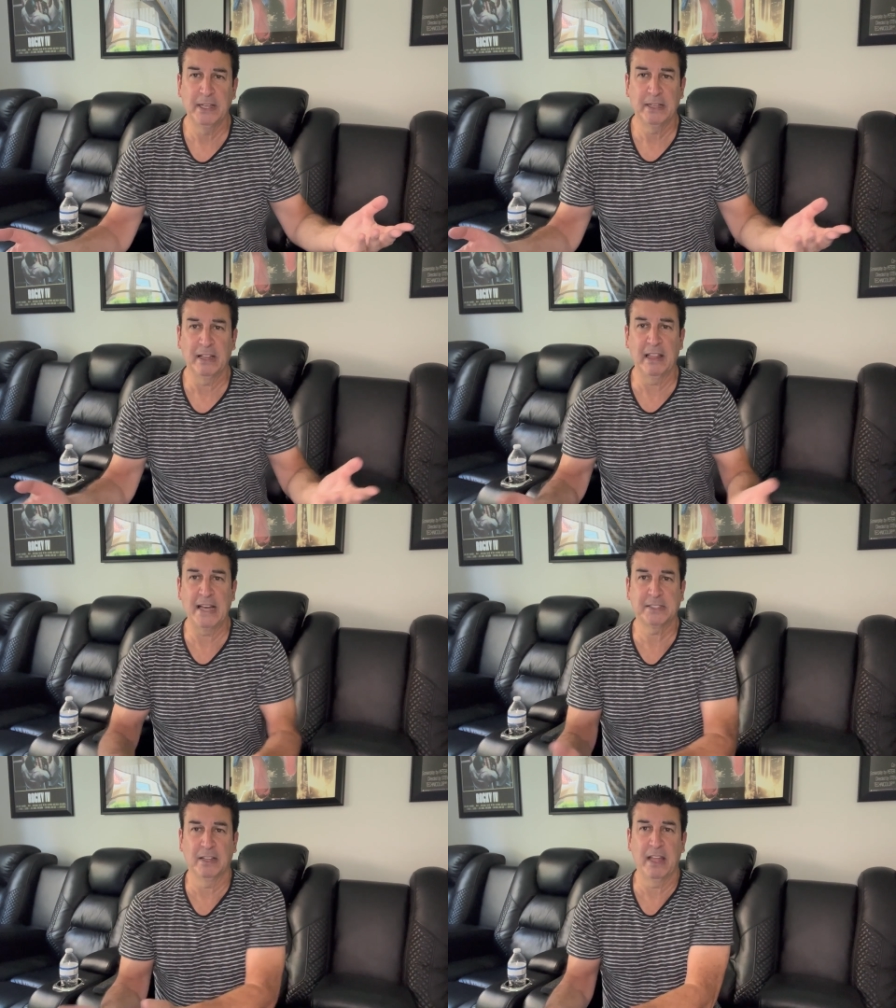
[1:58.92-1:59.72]
The
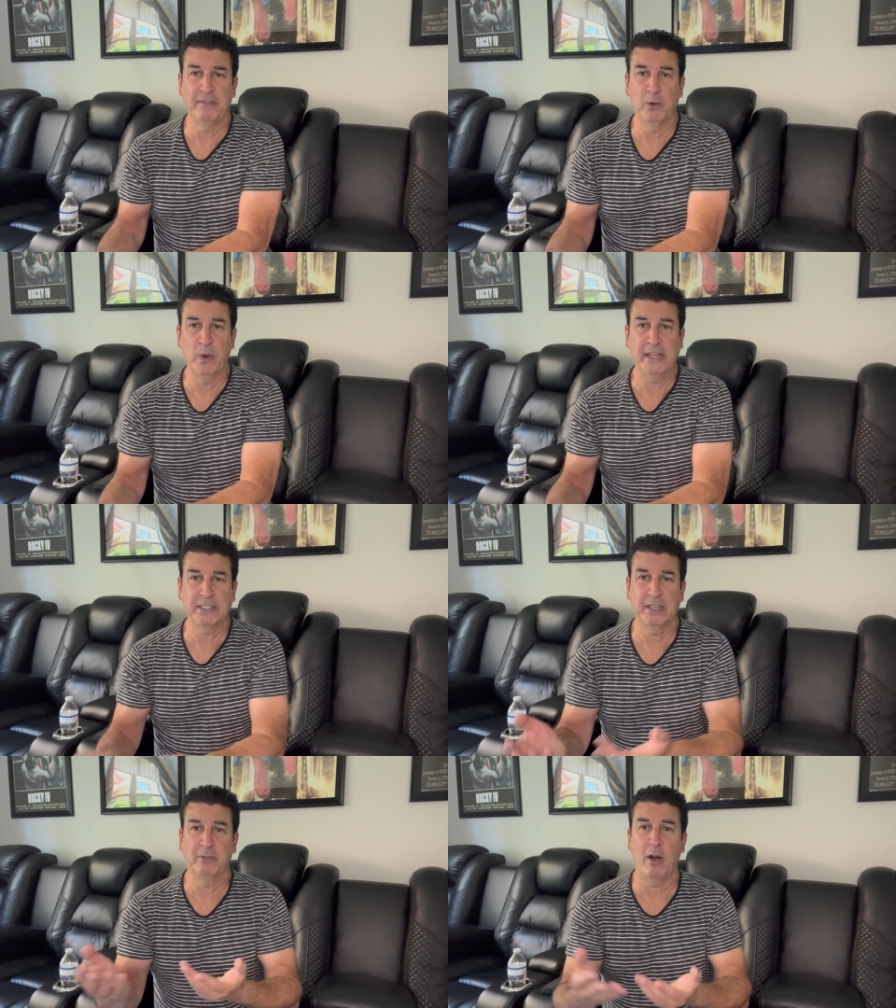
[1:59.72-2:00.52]
last 11
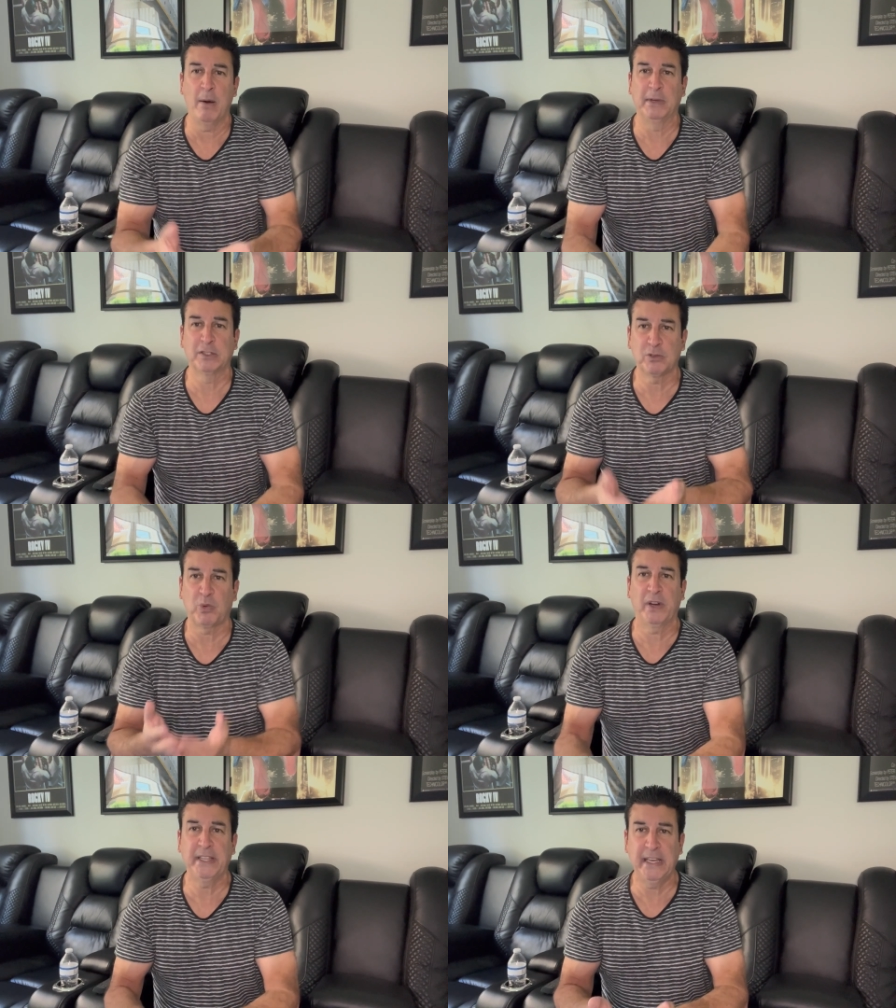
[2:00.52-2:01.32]
weeks, in almost
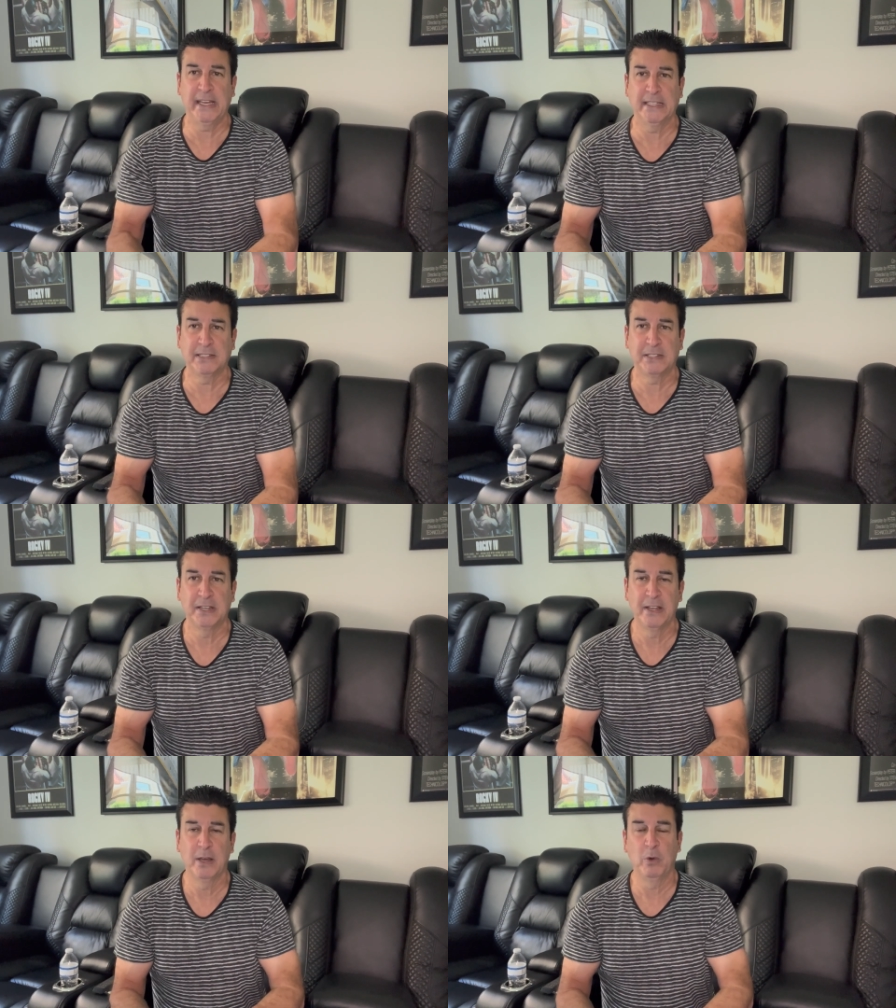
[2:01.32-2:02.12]
three
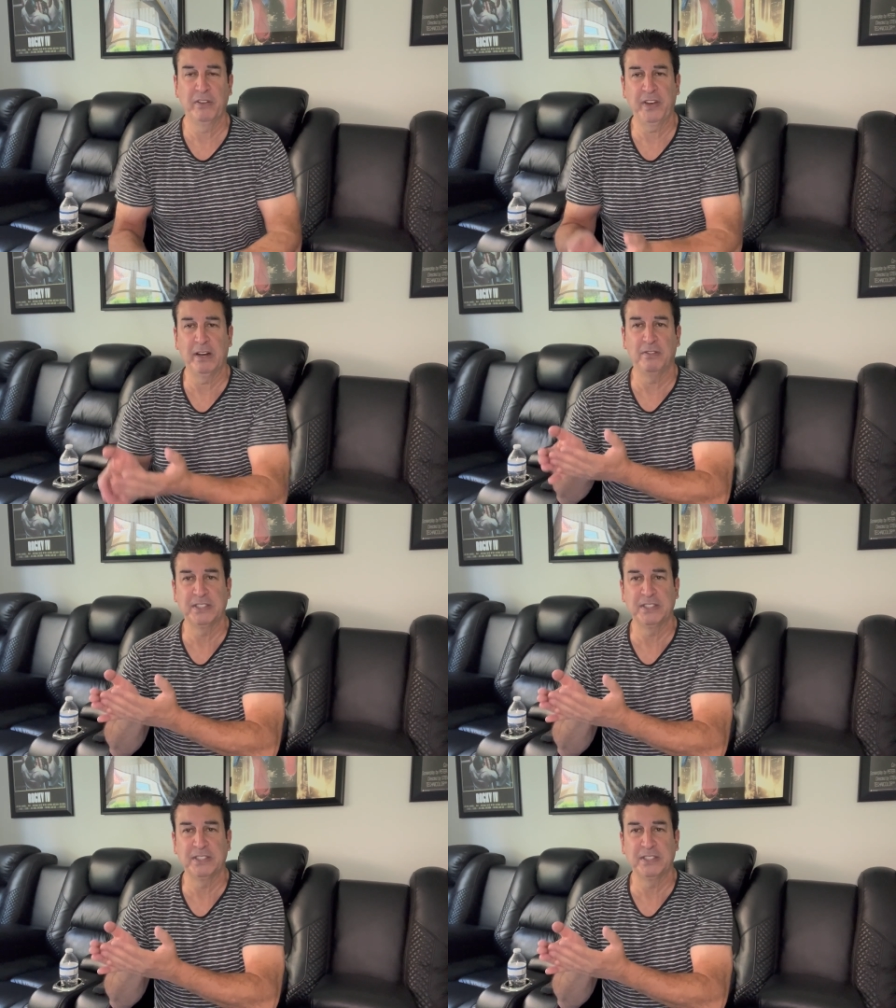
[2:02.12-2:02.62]
years, we've hit over